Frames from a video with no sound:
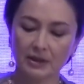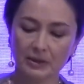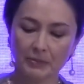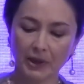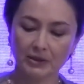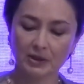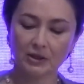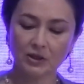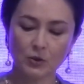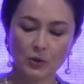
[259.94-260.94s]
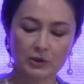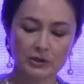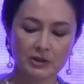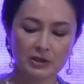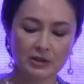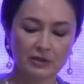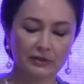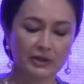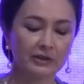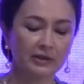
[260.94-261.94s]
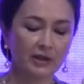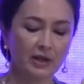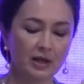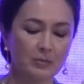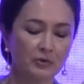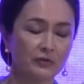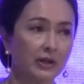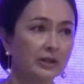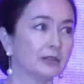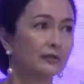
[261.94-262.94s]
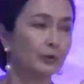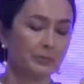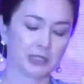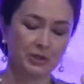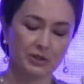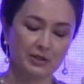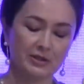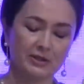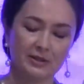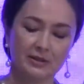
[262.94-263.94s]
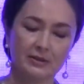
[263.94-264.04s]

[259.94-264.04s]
impacting the quality of health care provided for patients.